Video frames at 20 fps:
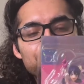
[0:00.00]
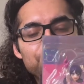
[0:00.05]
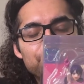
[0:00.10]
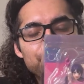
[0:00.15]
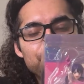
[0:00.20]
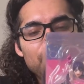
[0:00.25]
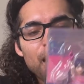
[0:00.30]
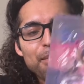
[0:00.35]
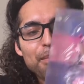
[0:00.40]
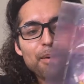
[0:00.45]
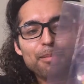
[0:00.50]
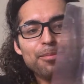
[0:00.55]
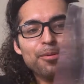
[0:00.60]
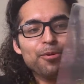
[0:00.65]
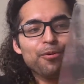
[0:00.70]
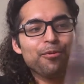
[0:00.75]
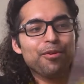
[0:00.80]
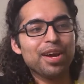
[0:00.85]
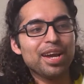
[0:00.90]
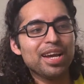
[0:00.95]

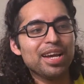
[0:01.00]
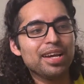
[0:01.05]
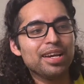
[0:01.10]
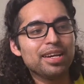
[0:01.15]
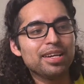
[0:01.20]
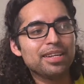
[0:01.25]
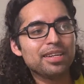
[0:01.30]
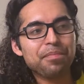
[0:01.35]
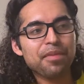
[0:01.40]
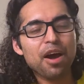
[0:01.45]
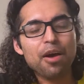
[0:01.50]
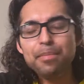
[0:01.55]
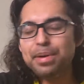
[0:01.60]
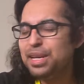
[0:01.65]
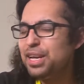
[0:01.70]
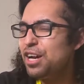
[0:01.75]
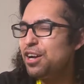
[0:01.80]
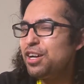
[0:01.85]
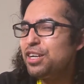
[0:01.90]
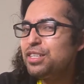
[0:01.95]
PopUpParade. I'll be
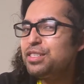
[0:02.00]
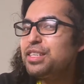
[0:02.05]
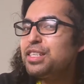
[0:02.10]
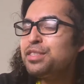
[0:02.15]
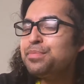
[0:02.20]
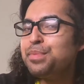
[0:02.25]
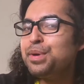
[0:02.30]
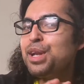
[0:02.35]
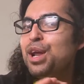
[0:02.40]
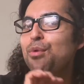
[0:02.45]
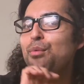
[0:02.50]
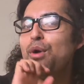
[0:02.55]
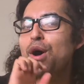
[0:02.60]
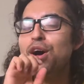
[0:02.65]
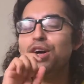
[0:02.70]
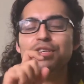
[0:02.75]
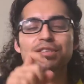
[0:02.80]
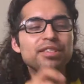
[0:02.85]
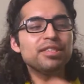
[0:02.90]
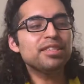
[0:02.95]
honest, it's been a
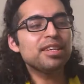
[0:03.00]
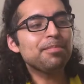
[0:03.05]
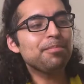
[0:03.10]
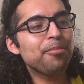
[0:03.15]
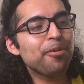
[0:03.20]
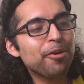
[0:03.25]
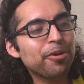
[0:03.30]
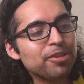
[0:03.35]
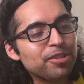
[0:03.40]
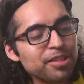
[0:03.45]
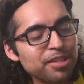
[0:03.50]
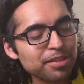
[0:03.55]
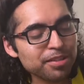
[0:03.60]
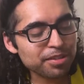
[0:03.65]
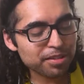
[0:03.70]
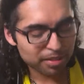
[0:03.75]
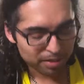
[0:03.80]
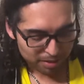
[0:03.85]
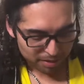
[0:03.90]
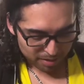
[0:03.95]
while since I
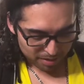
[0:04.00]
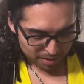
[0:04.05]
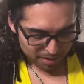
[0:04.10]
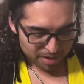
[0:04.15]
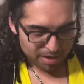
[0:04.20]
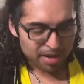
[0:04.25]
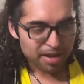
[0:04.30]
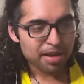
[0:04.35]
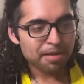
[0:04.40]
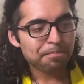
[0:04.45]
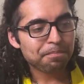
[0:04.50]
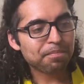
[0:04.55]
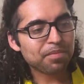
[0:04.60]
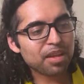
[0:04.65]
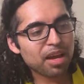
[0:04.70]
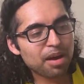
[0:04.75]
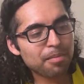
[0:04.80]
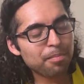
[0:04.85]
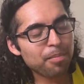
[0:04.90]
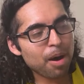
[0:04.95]
purchased
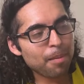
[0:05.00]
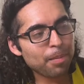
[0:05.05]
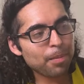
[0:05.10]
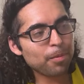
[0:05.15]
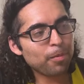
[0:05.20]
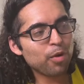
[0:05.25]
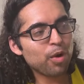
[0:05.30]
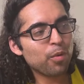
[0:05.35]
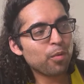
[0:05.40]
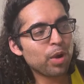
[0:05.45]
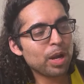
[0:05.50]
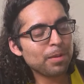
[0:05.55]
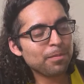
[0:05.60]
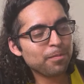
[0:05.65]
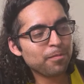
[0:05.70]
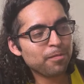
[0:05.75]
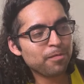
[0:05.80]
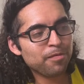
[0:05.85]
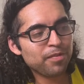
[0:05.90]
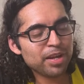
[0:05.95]
a PopUpParade
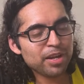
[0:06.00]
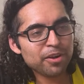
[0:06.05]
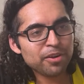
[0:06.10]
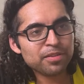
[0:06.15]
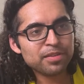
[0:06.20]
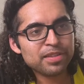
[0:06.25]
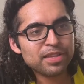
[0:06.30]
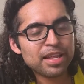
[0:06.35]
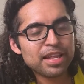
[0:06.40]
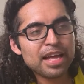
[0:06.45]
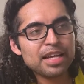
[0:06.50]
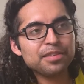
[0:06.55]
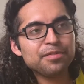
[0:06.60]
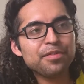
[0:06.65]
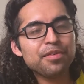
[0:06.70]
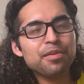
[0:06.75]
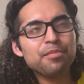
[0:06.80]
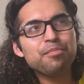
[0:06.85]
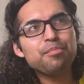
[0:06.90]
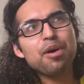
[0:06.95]
figure. The last
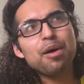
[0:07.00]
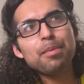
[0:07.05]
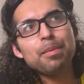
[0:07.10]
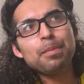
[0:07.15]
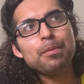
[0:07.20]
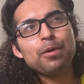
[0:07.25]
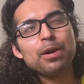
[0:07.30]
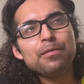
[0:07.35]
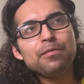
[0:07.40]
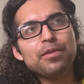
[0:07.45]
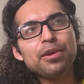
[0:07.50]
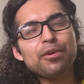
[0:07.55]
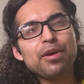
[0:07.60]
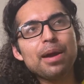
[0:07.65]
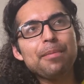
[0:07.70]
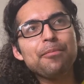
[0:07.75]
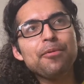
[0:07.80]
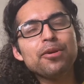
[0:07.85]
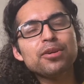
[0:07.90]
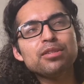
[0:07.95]
PopUpParade figure I
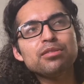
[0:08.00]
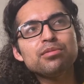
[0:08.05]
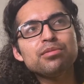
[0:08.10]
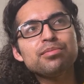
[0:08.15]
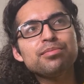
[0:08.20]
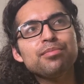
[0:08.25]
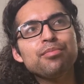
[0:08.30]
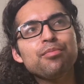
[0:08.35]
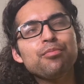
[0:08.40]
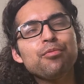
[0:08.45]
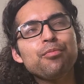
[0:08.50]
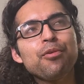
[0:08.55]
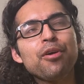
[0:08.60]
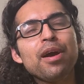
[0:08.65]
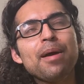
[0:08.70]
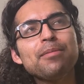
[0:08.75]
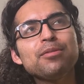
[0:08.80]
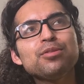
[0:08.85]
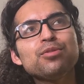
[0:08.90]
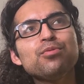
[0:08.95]
purchased
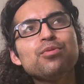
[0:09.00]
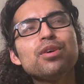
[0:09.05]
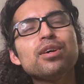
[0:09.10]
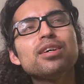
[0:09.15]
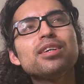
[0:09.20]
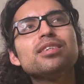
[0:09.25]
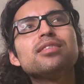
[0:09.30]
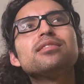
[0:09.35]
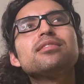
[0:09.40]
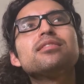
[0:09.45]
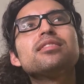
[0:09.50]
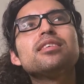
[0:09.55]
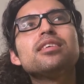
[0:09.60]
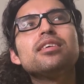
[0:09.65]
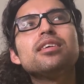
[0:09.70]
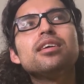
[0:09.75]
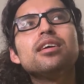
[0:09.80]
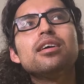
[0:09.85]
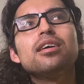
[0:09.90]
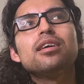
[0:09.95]
perhaps was
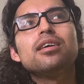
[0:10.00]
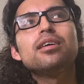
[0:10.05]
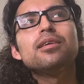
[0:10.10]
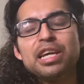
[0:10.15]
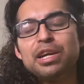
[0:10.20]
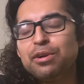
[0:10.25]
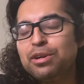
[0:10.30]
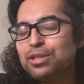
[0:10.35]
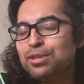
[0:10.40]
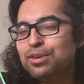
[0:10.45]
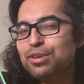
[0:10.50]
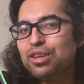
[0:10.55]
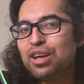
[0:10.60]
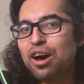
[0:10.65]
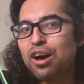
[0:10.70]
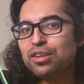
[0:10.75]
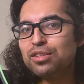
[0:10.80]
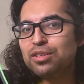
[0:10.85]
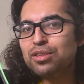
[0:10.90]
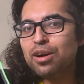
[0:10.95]
Kirito and
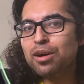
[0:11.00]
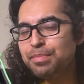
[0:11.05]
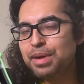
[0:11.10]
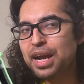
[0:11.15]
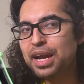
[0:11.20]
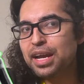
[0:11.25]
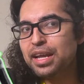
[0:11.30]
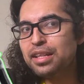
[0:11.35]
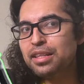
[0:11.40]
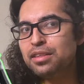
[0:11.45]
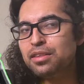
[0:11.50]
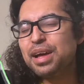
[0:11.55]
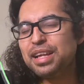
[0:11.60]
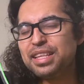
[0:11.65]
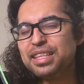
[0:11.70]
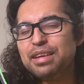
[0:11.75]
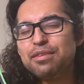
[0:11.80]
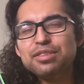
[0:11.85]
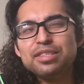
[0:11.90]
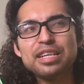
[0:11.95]
Asuka back in, I
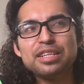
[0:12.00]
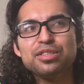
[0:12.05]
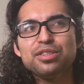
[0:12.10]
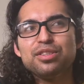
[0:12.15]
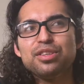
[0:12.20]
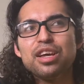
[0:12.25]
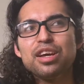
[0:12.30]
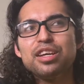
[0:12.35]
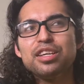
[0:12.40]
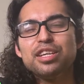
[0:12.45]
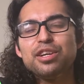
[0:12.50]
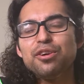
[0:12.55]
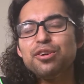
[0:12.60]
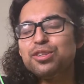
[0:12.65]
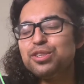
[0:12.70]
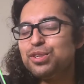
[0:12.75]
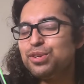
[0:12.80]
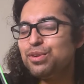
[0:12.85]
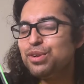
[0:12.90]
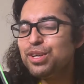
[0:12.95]
think it was like a year or
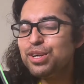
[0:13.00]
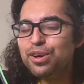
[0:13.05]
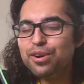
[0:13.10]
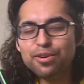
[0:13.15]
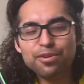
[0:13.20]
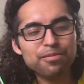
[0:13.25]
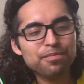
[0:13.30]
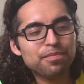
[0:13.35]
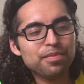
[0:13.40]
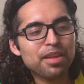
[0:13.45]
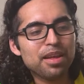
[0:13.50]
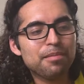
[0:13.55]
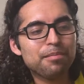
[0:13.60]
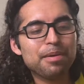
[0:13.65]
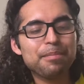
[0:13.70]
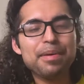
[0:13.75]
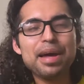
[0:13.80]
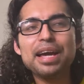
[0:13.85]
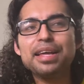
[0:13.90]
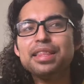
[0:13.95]
2 ago.
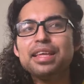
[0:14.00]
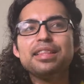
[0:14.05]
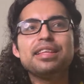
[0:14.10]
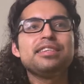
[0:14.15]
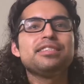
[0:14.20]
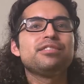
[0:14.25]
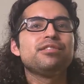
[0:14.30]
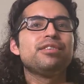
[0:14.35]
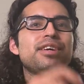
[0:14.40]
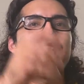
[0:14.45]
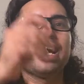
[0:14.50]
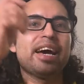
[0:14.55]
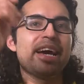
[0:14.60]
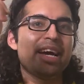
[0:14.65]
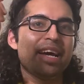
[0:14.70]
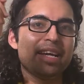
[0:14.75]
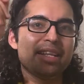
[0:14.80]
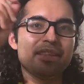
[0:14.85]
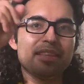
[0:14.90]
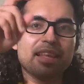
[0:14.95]
But back then they still
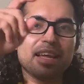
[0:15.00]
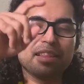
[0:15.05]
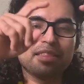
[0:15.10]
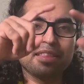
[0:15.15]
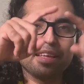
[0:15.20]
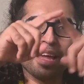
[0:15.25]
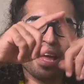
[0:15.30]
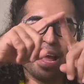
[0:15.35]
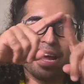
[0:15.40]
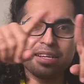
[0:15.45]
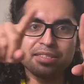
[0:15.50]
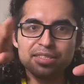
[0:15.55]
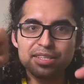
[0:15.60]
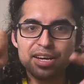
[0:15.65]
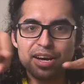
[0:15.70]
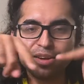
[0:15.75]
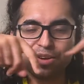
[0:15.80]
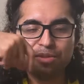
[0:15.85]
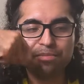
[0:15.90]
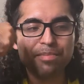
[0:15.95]
had like the
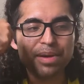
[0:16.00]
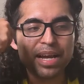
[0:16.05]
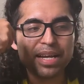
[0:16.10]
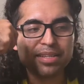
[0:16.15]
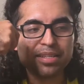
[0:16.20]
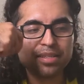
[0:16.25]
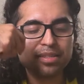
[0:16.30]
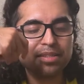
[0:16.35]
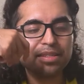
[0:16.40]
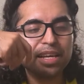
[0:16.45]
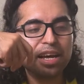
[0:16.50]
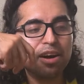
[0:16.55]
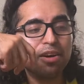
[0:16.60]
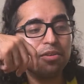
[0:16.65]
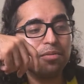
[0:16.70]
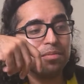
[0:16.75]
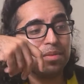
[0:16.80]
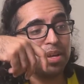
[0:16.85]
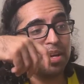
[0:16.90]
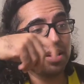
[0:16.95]
hexagonal basis.
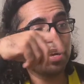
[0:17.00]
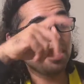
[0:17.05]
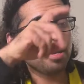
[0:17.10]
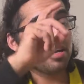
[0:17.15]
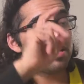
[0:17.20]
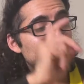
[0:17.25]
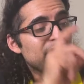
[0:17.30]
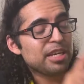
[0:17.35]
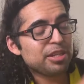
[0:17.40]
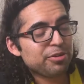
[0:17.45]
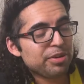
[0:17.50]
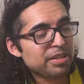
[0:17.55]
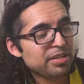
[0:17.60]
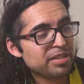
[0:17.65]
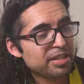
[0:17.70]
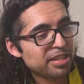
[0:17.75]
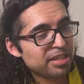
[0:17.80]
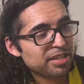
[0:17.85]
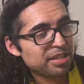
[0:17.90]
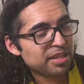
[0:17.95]
Now they
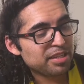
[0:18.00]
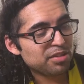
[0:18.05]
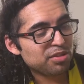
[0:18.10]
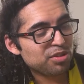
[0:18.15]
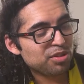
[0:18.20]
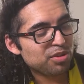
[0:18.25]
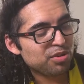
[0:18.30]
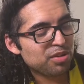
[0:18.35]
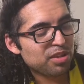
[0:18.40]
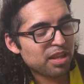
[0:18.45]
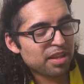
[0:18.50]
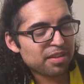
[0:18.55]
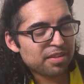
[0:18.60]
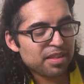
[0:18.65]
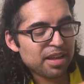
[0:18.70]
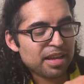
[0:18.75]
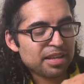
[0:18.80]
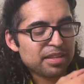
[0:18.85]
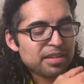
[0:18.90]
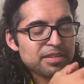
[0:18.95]
transitioned to
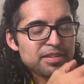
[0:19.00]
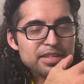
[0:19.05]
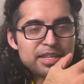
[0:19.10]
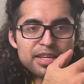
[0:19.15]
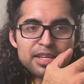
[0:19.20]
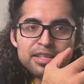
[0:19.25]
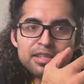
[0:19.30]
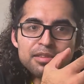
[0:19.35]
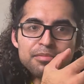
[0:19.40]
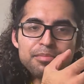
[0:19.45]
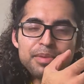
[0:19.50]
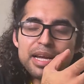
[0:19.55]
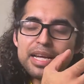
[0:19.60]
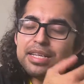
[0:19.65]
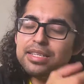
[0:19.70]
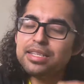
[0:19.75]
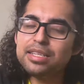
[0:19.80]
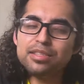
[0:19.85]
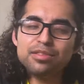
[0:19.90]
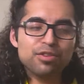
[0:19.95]
like the disc
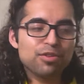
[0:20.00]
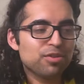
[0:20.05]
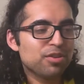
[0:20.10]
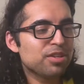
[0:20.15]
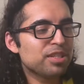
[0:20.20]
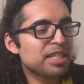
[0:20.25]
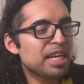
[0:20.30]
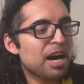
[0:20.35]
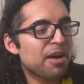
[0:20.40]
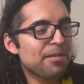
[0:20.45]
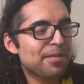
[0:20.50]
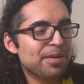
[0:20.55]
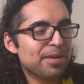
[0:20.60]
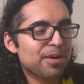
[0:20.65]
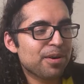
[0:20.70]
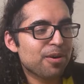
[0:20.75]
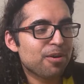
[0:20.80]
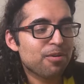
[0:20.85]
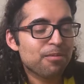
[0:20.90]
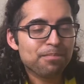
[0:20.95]
basis. So we'll see how it'll
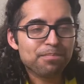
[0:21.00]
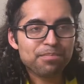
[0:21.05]
go.